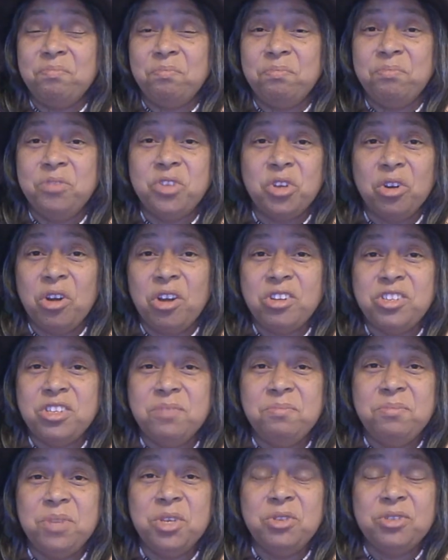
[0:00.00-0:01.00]
turn on
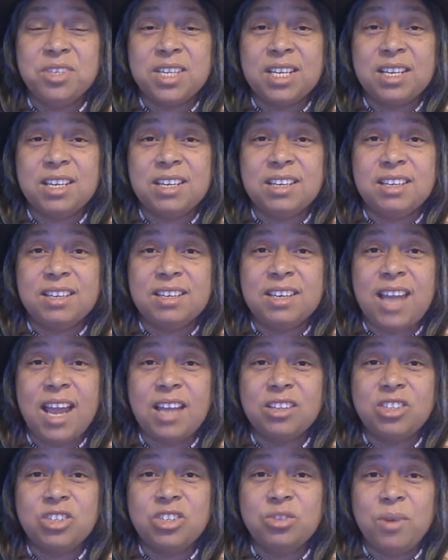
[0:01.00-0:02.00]
some music and
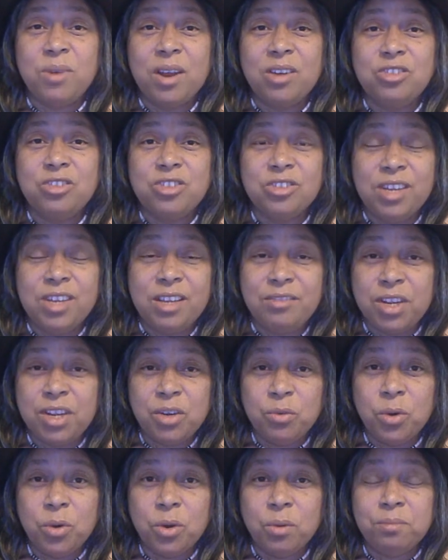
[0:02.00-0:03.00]
dance around your living
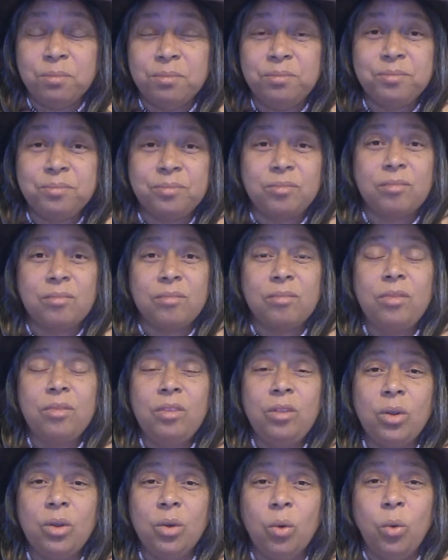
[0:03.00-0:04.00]
room,
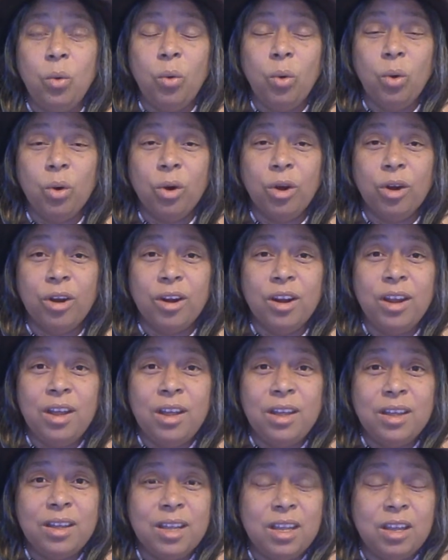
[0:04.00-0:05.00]
or,
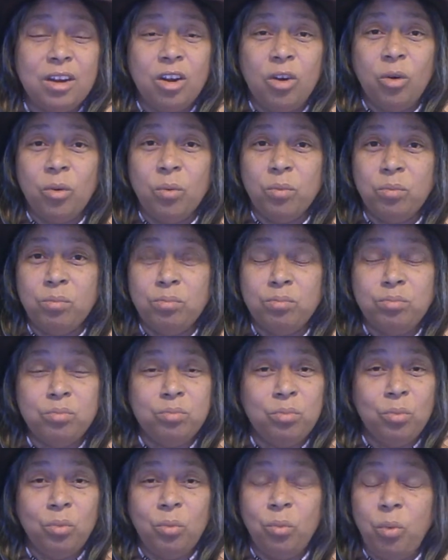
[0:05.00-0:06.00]
you know,
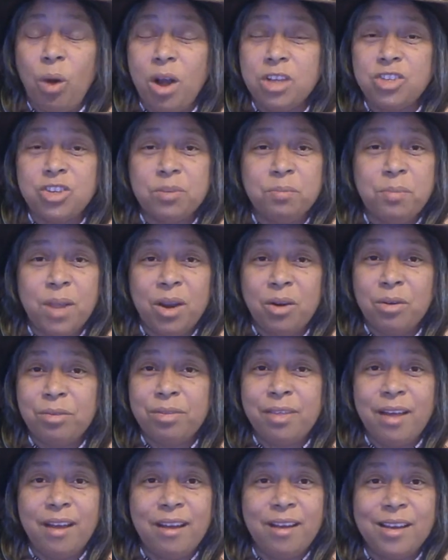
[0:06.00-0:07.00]
watch a
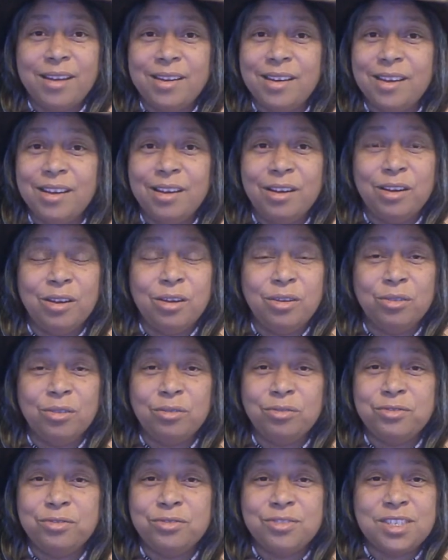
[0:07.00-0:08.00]
marathon
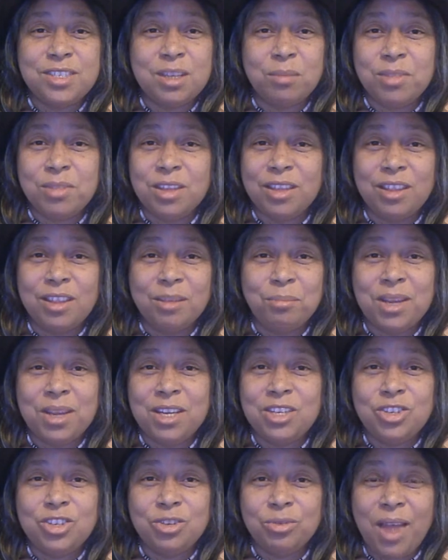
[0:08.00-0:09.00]
of something that
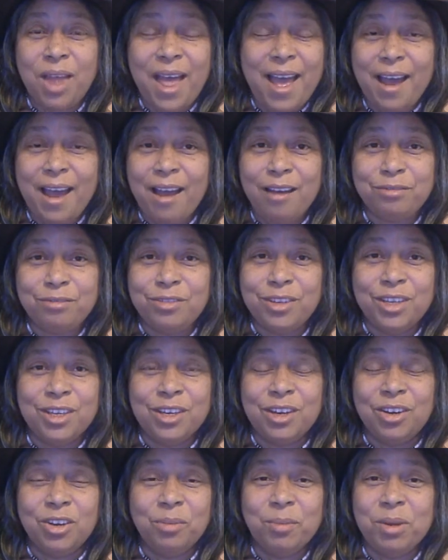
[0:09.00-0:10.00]
makes you laugh, you
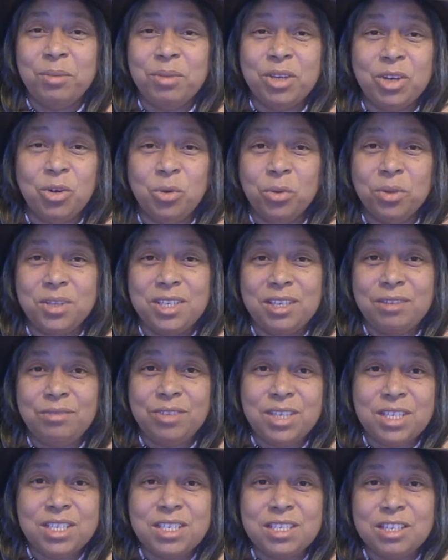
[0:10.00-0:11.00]
know, maybe an old
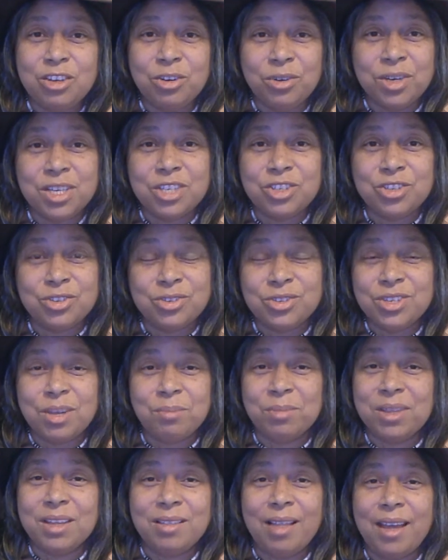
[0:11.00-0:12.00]
TV series or
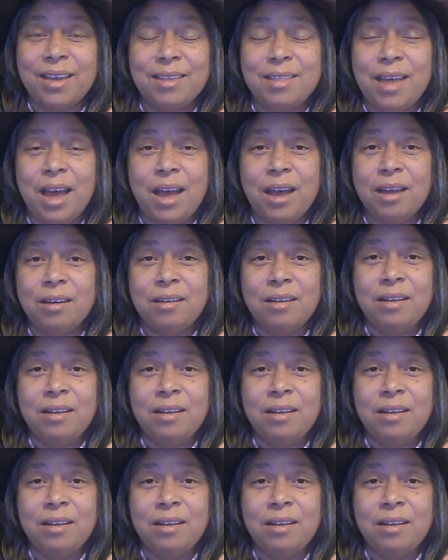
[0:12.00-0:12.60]
something like that.